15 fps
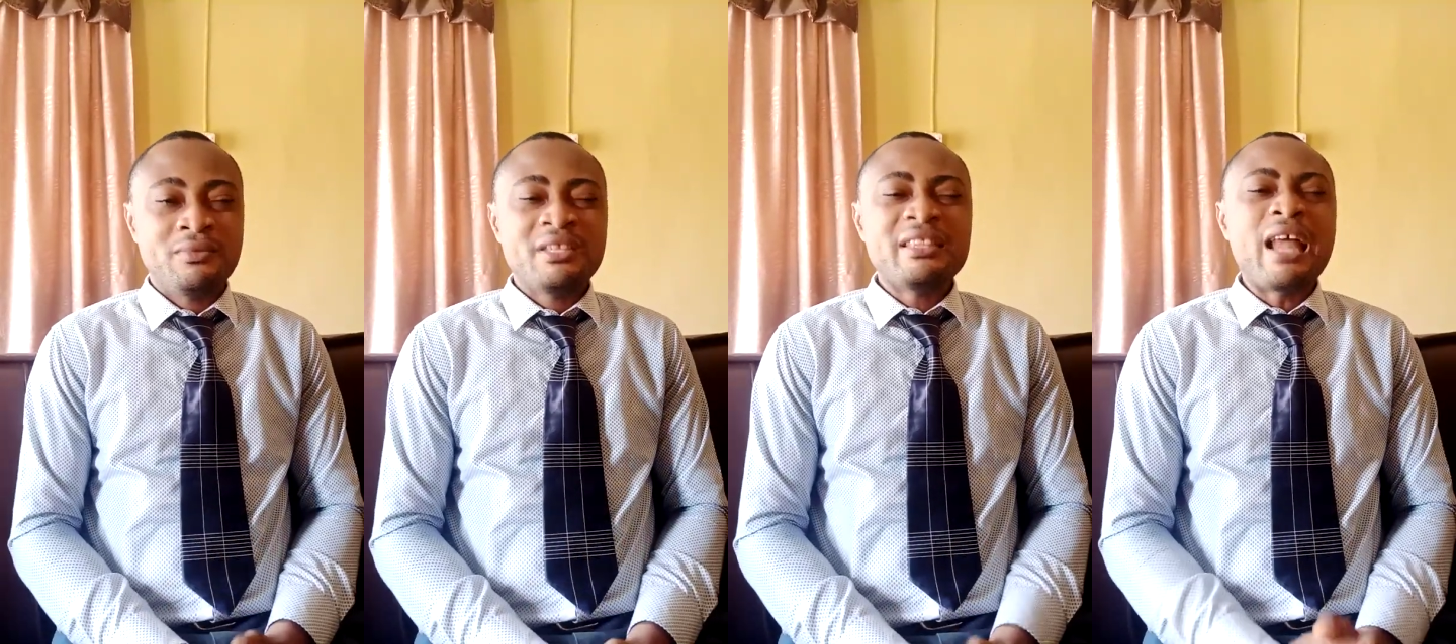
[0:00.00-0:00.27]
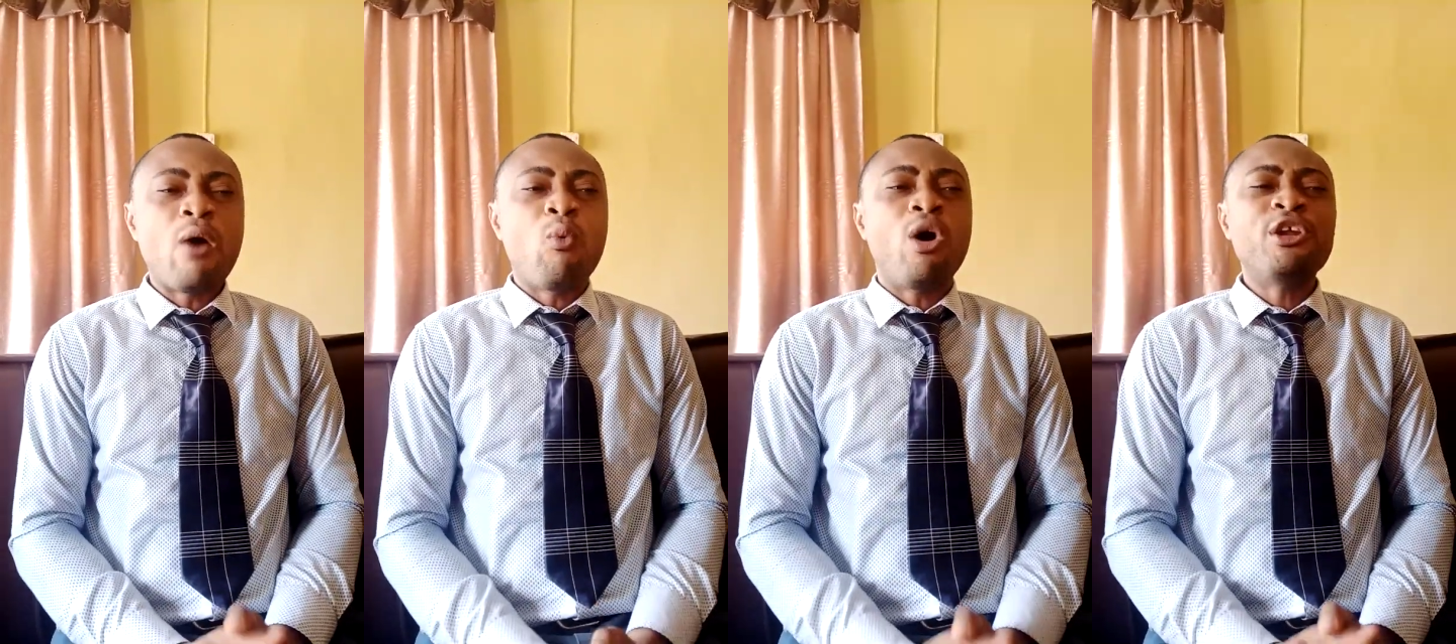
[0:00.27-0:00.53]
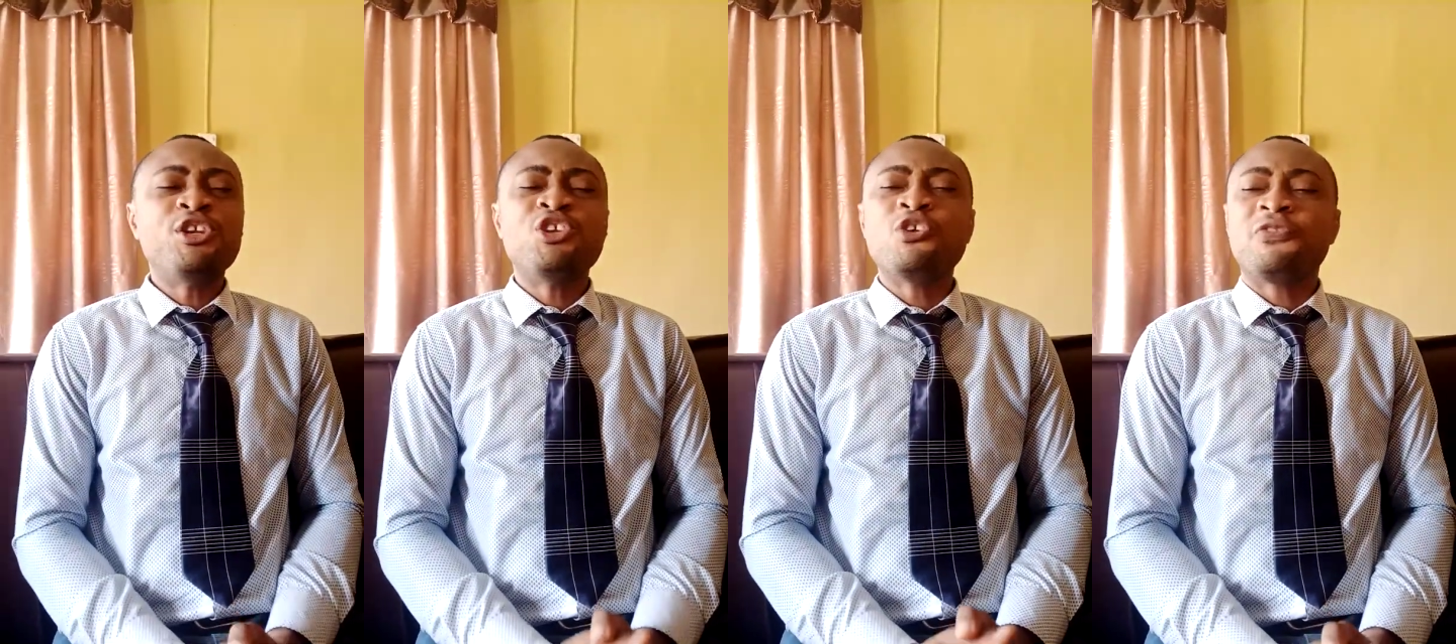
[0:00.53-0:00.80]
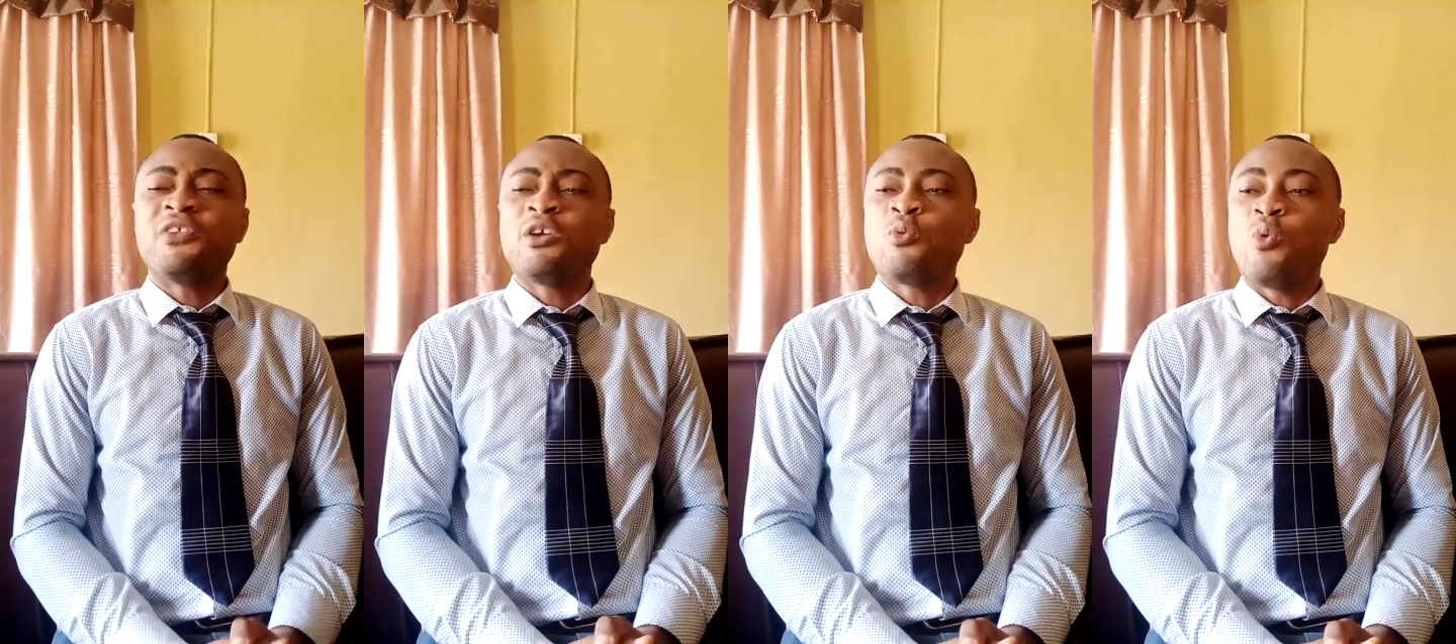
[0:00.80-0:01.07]
Now, what do you
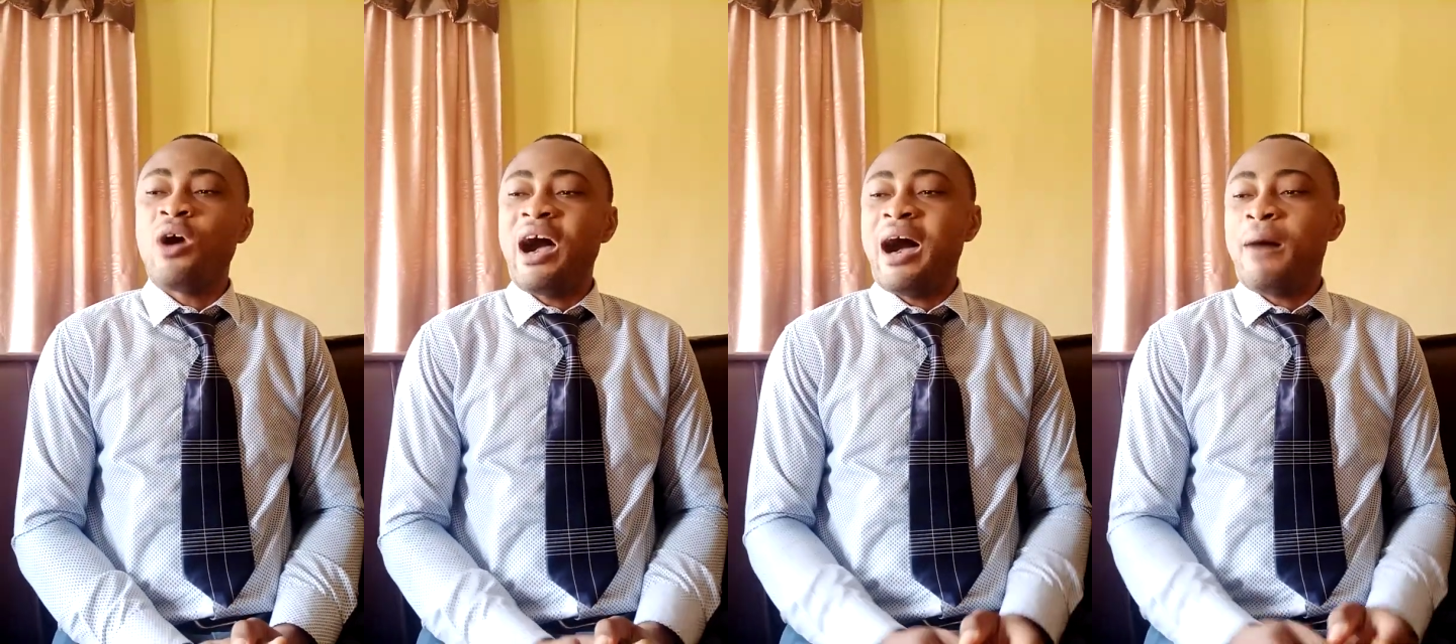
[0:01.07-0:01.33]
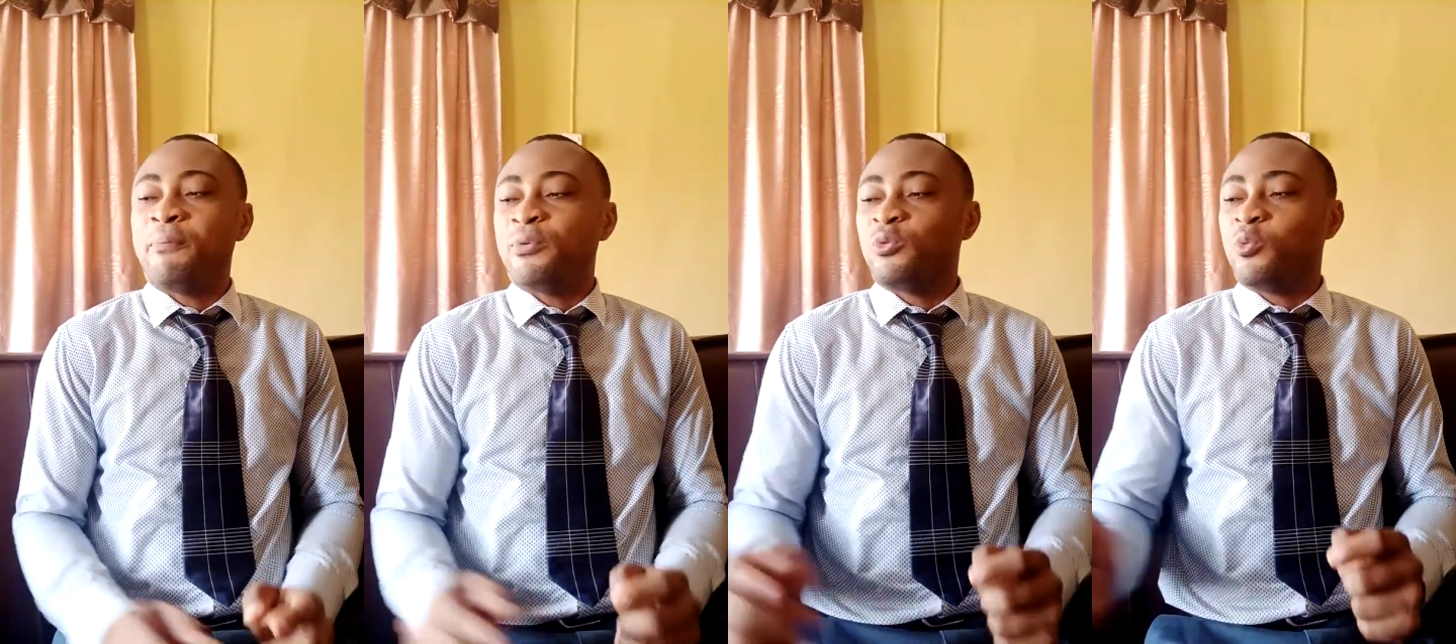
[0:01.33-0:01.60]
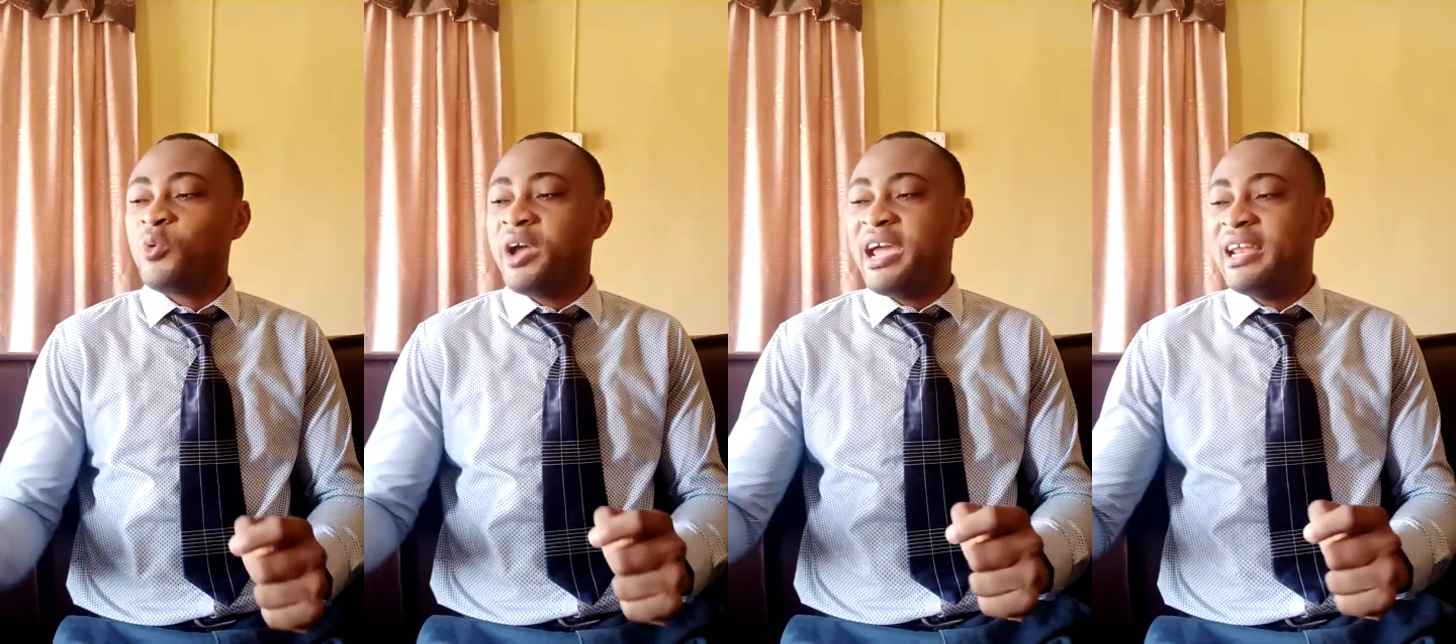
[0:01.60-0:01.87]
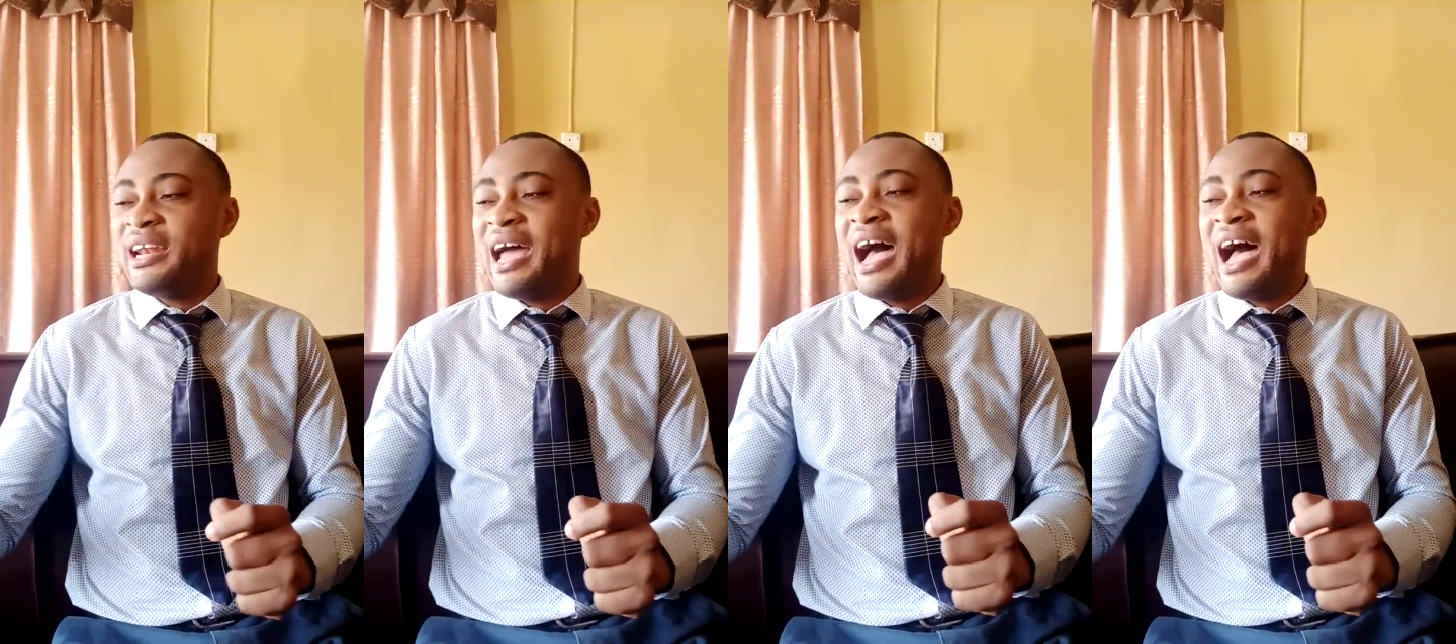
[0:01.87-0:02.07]
think will happen when